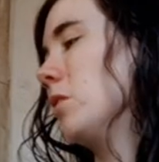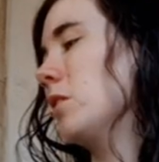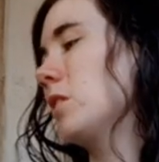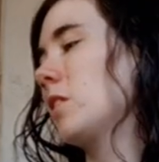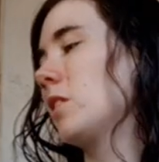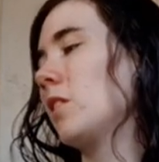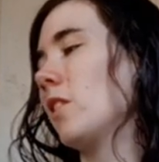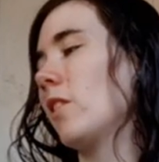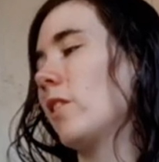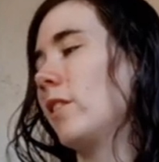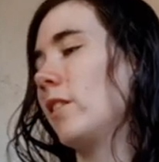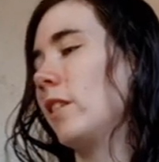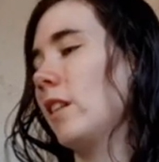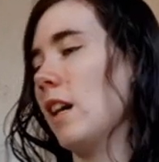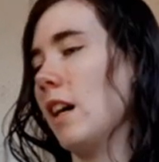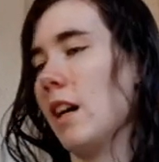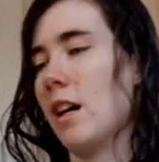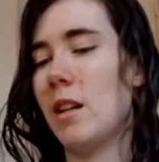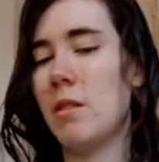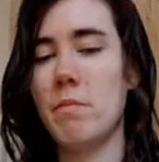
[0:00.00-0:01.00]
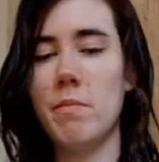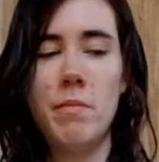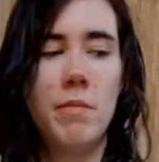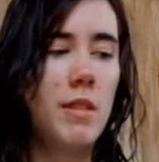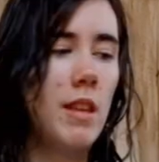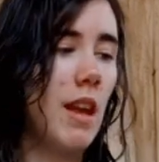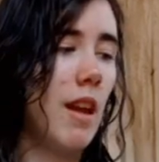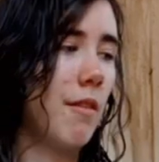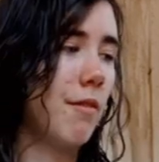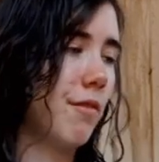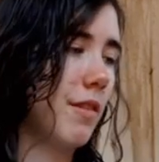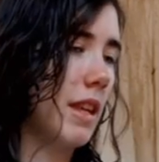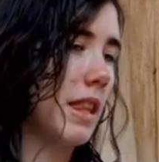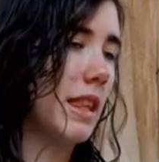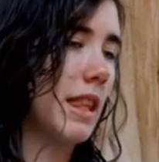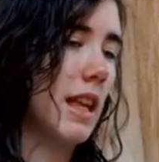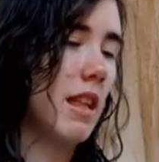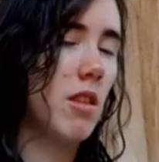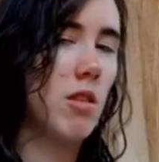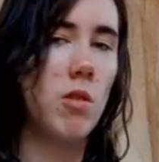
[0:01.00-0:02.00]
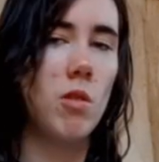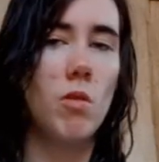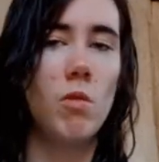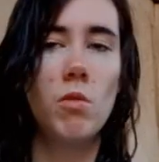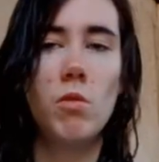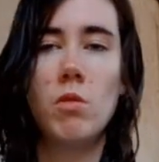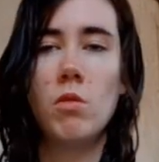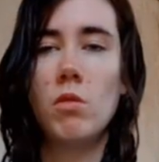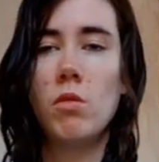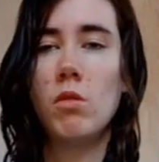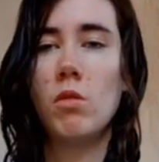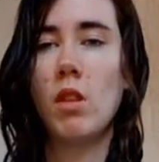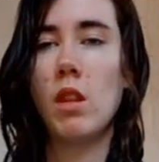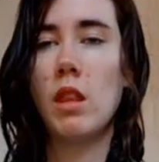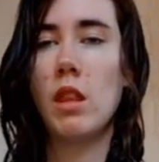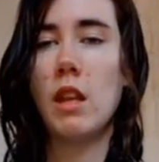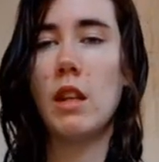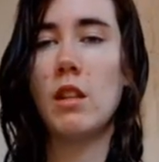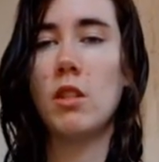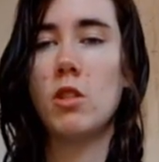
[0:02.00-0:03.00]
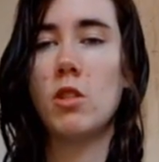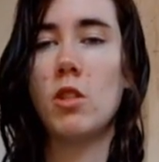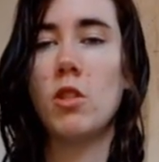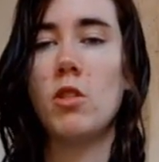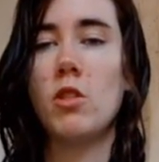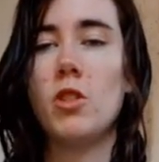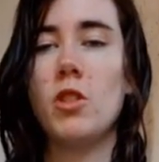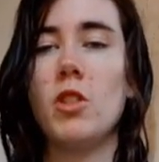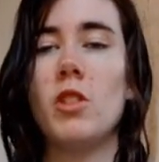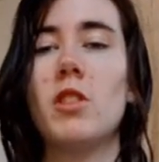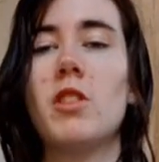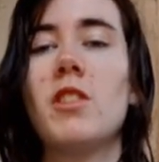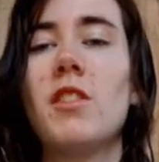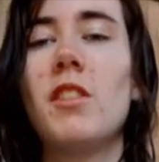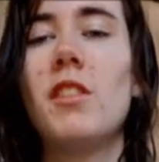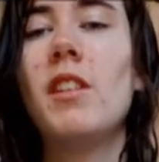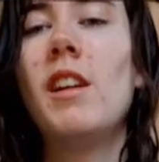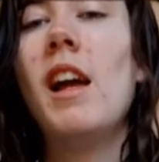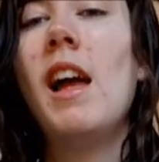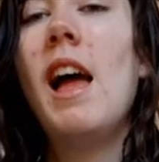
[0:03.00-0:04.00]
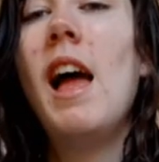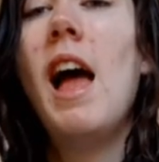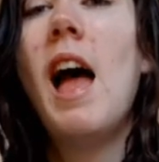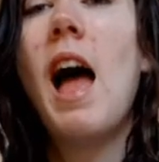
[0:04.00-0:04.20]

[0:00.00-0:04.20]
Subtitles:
more. So I think that's all that I showed you. So